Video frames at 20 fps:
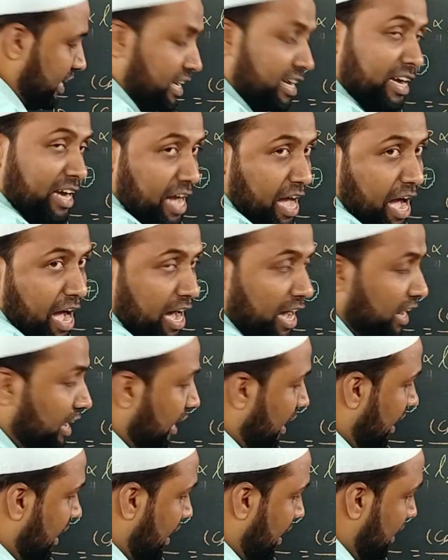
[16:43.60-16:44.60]
take
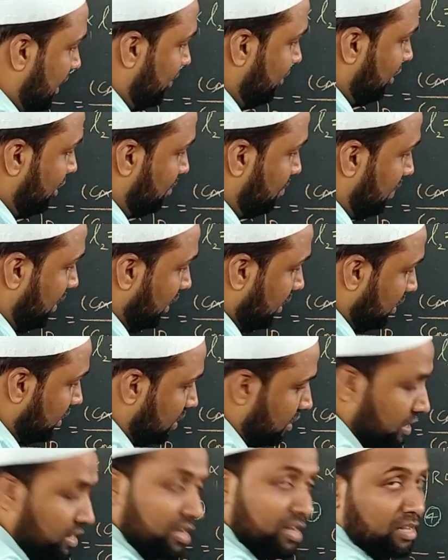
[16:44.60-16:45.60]
R and divide by
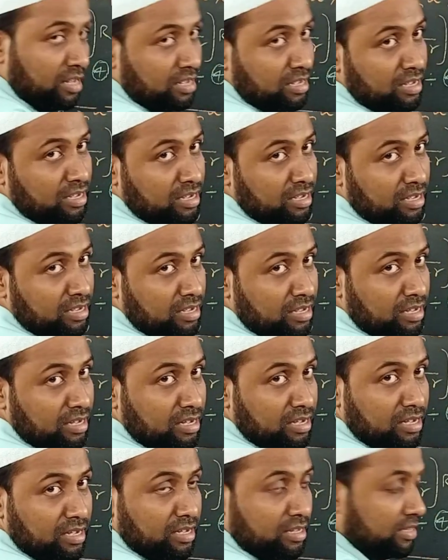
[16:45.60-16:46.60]

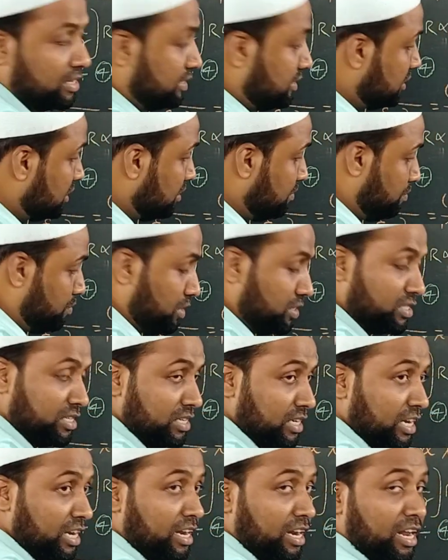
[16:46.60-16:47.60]
the term
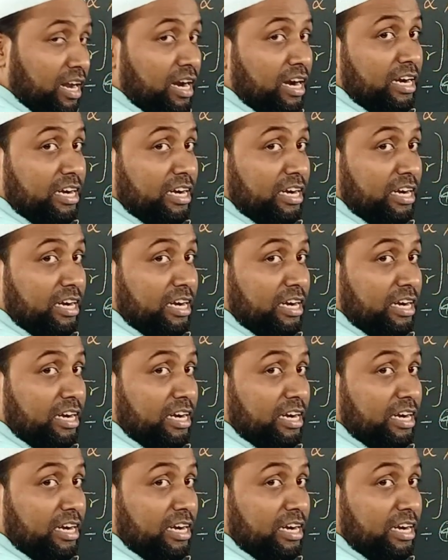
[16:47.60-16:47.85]
present in